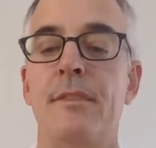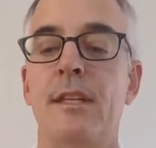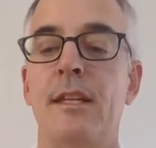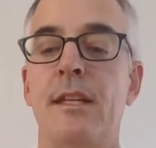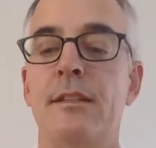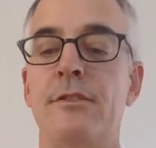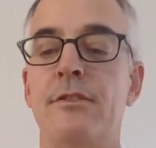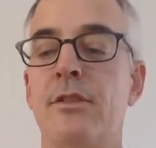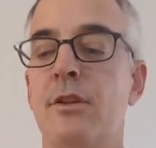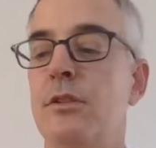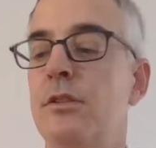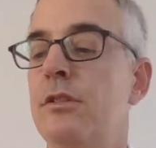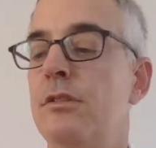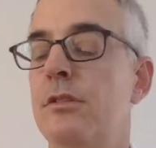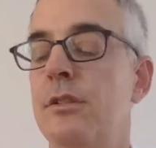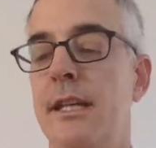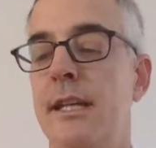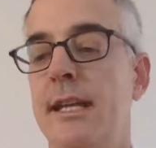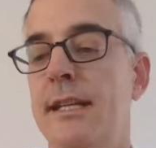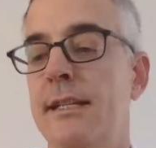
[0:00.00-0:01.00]
And so you
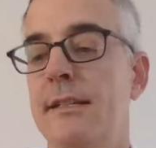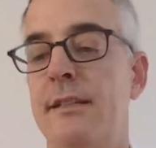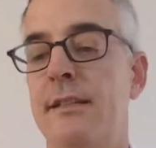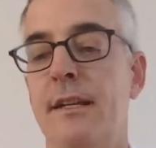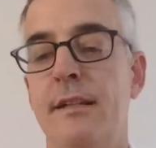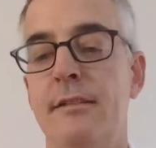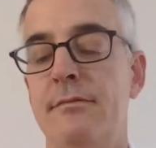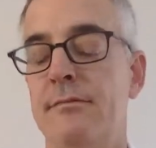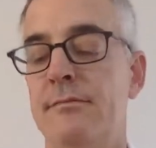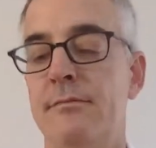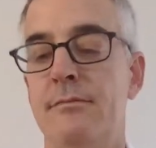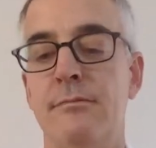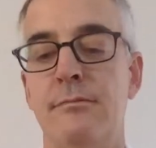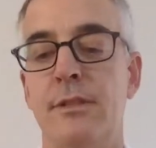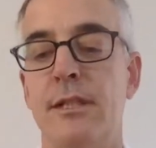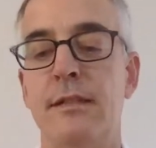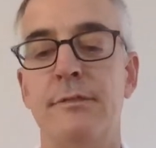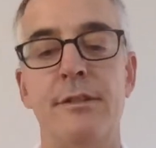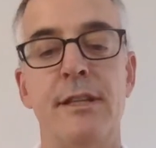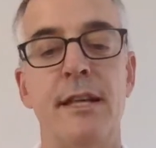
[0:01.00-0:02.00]
can hang it on
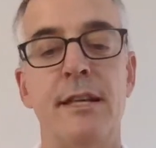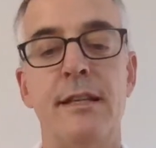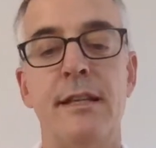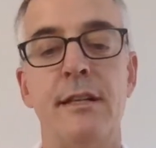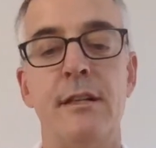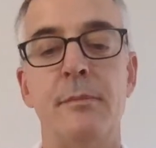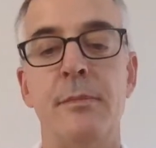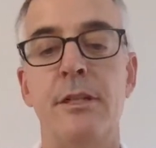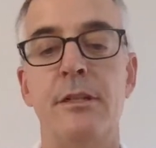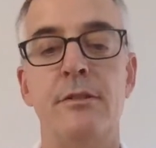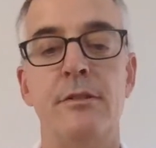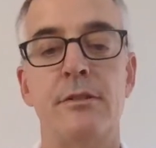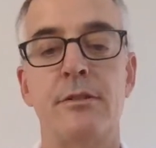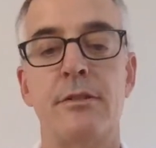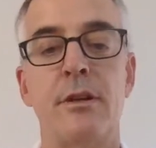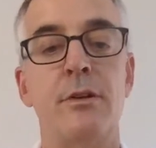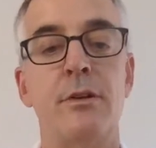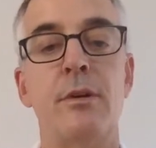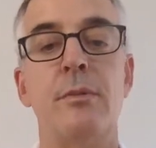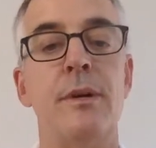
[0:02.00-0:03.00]
whatever that carabiner will
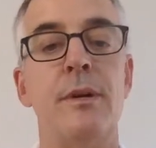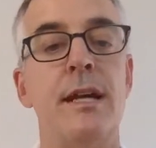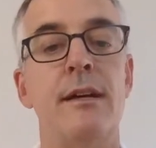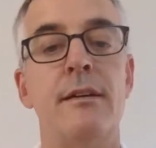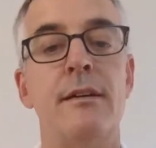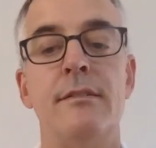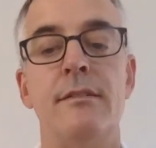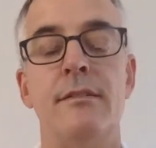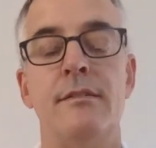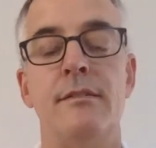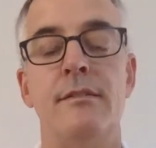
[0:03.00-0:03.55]
go around